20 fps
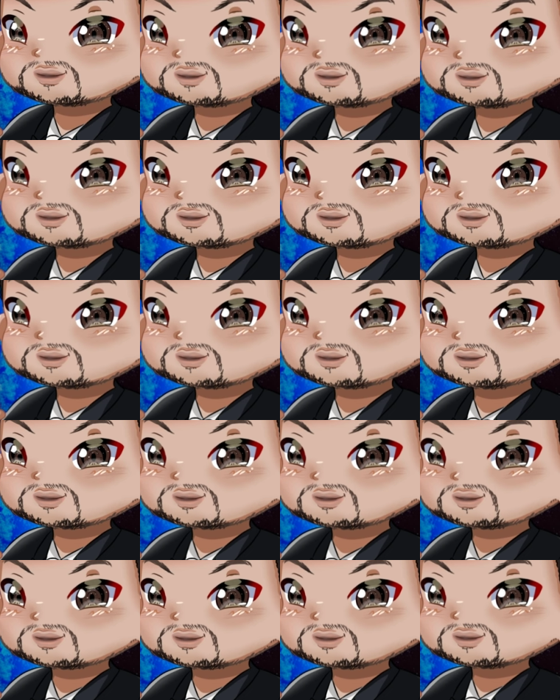
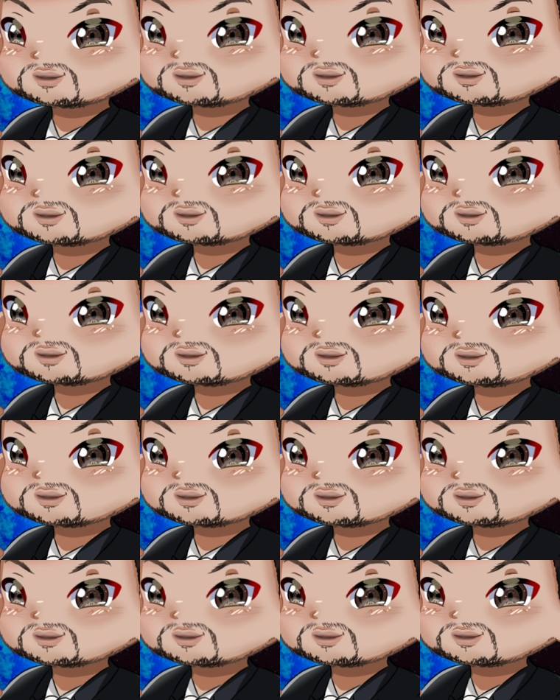
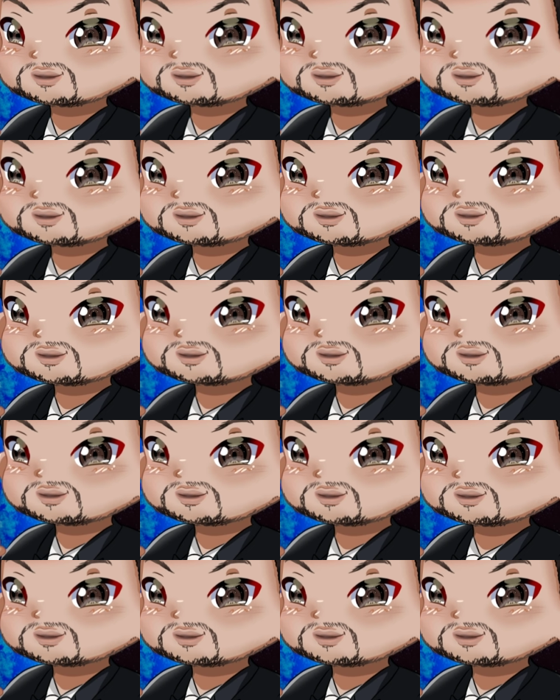Nothing is said.